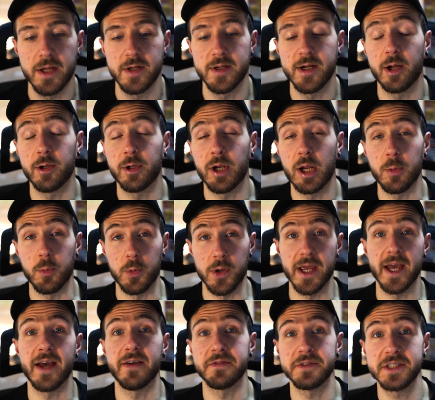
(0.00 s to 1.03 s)
Now that we
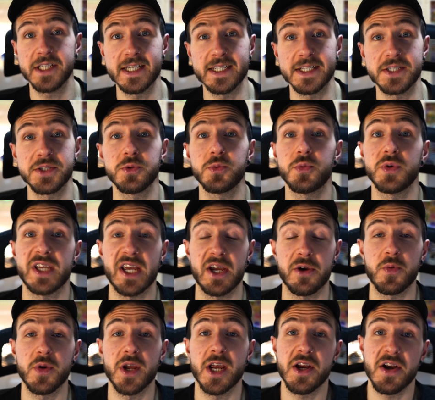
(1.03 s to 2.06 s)
have this, we can
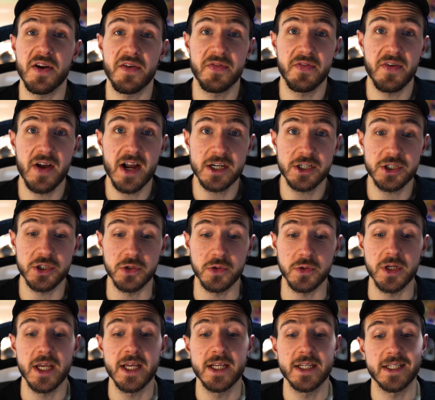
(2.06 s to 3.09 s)
create a
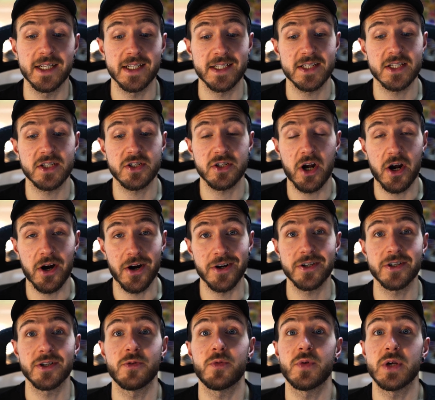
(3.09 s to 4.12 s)
function that
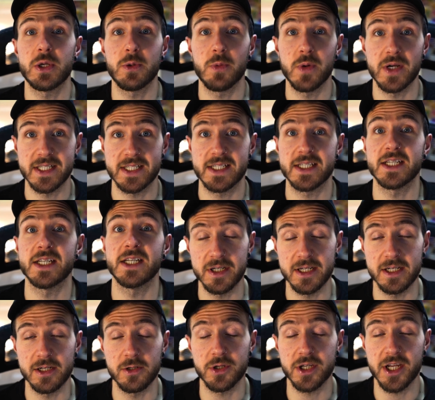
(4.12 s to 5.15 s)
starts requesting the
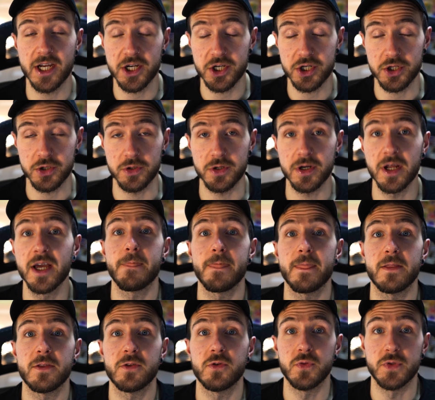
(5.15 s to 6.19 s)
location
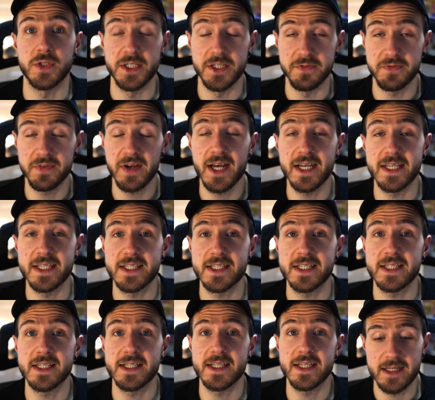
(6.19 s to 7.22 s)
to the device
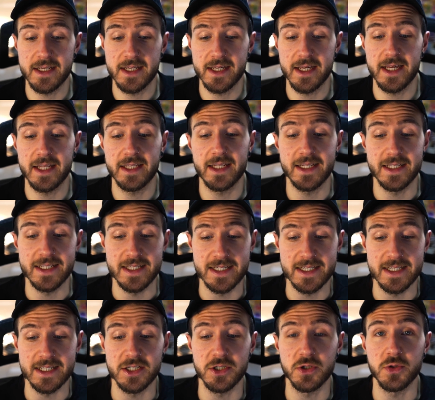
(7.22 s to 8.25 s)
and
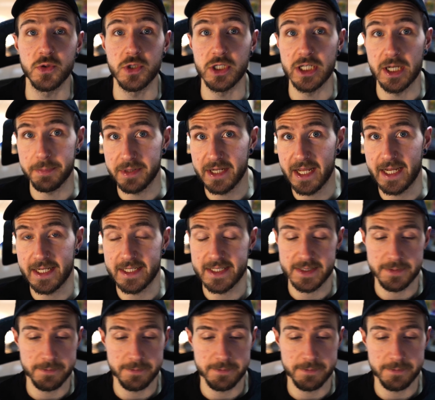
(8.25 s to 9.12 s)
listen to the updates.